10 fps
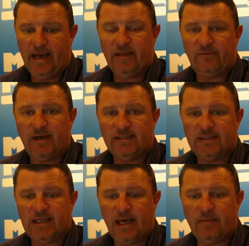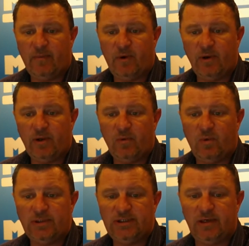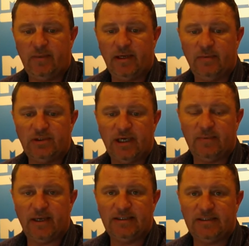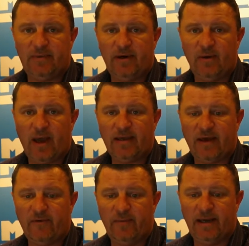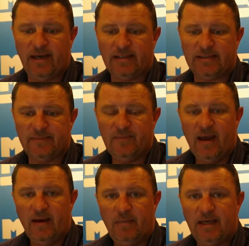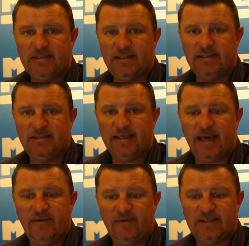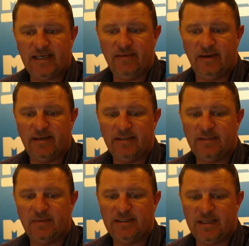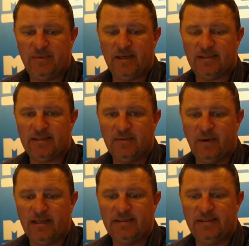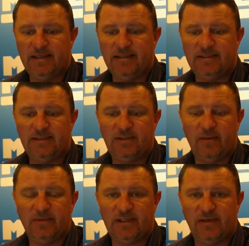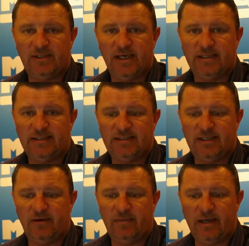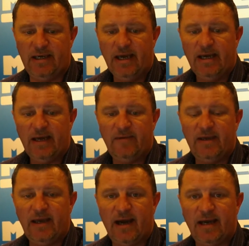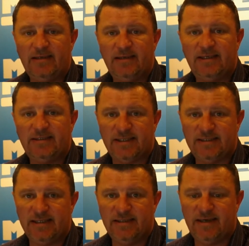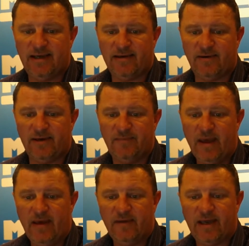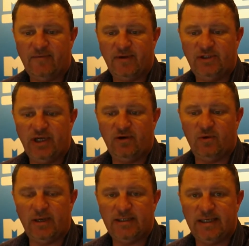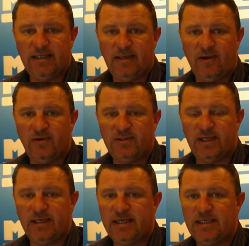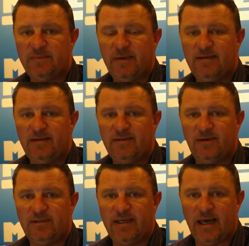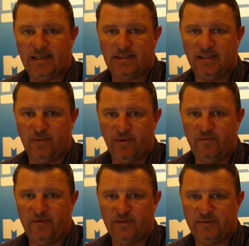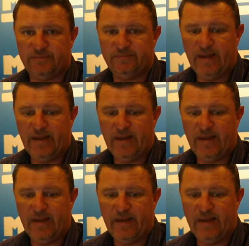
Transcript: And the Francis Clark Memorial Award Ceremony will take place tomorrow at Government House. Masterton's Ava Saber is a recipient in the Wellington Down Syndrome Association Ceremony in the Year 8 to 16 category. The Governor-General will attend alongside guest speaker Dr. Ashley Bloomfield.